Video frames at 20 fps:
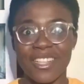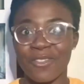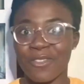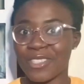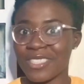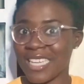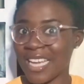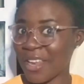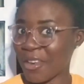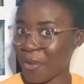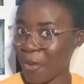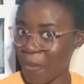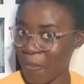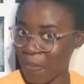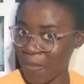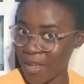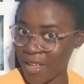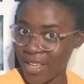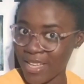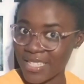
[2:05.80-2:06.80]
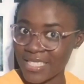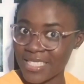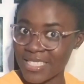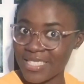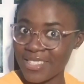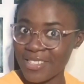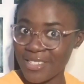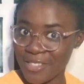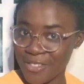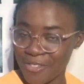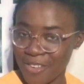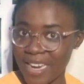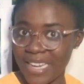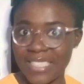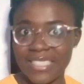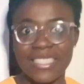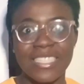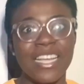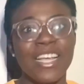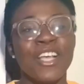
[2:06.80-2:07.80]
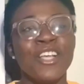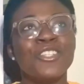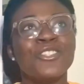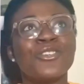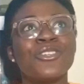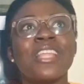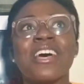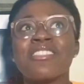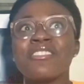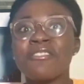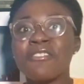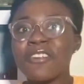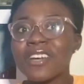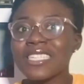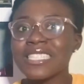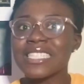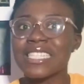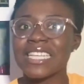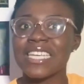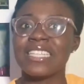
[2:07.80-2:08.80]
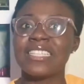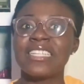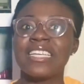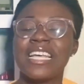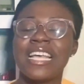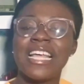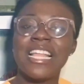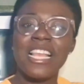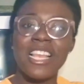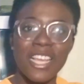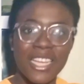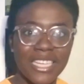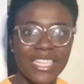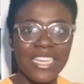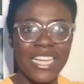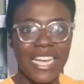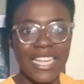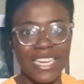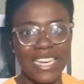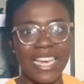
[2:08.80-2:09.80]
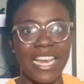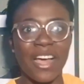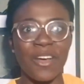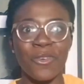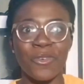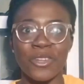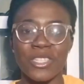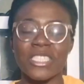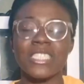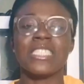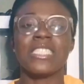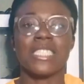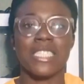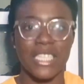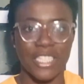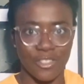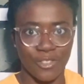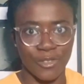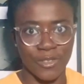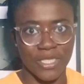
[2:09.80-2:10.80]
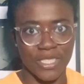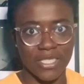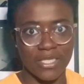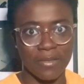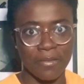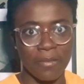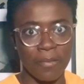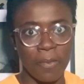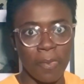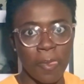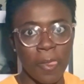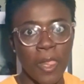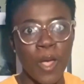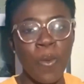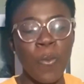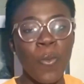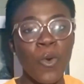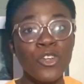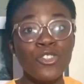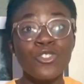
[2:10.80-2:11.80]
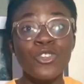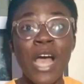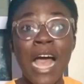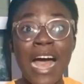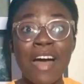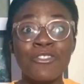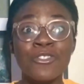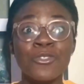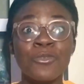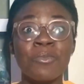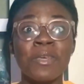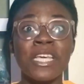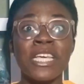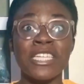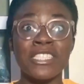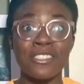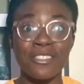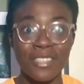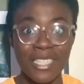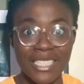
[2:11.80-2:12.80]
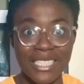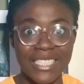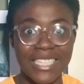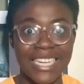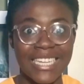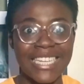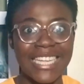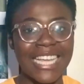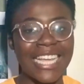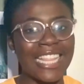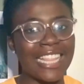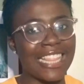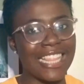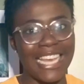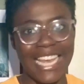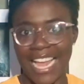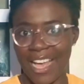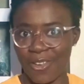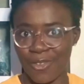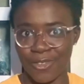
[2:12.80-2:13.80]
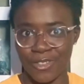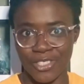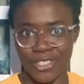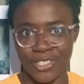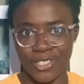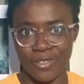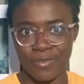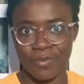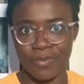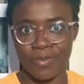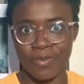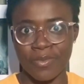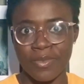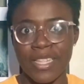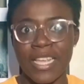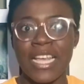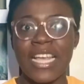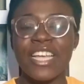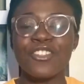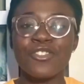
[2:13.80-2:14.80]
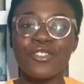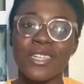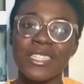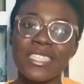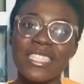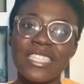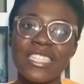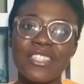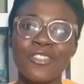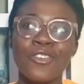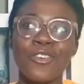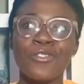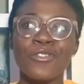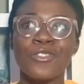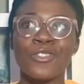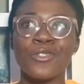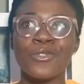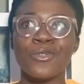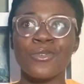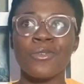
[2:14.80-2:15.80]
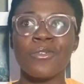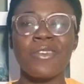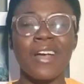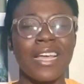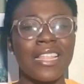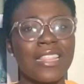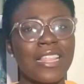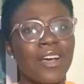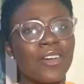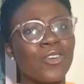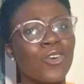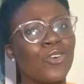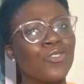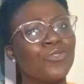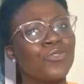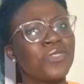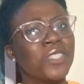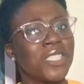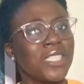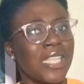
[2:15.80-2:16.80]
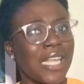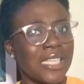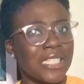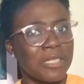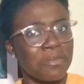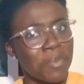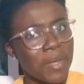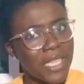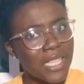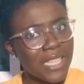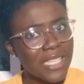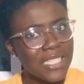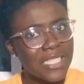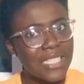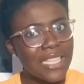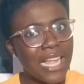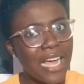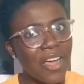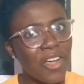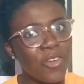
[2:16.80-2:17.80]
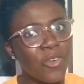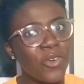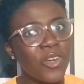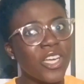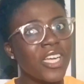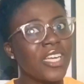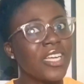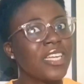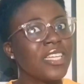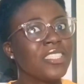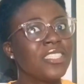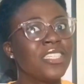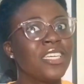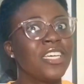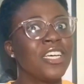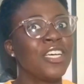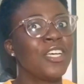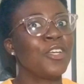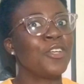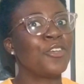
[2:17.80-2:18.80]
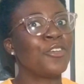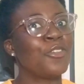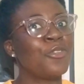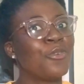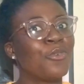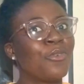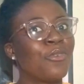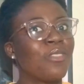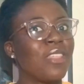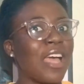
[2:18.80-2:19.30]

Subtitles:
their numbers, right? So now the first thing in learning any language is interest. One, you have to be interested in the language. Interested enough to find out countries that speak this language, you know, their